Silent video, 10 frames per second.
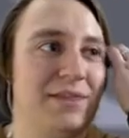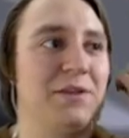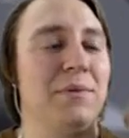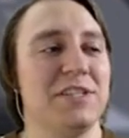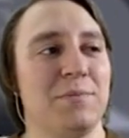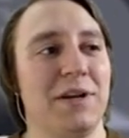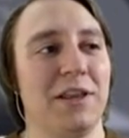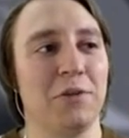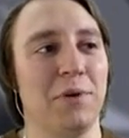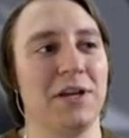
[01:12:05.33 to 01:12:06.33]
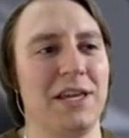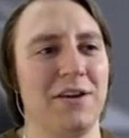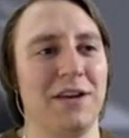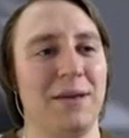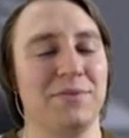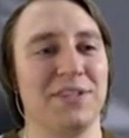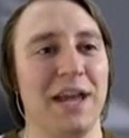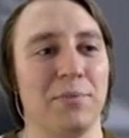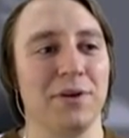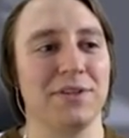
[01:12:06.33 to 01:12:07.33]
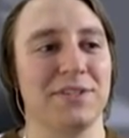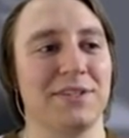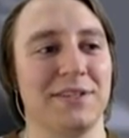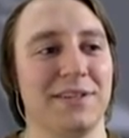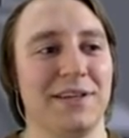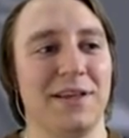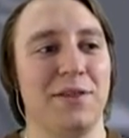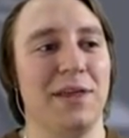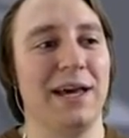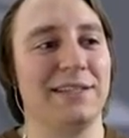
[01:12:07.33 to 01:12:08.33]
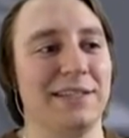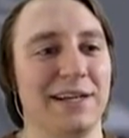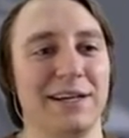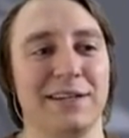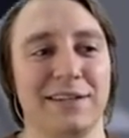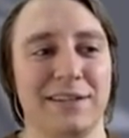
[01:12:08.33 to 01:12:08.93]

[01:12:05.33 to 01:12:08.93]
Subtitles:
There must have been another monkey here named Cypress that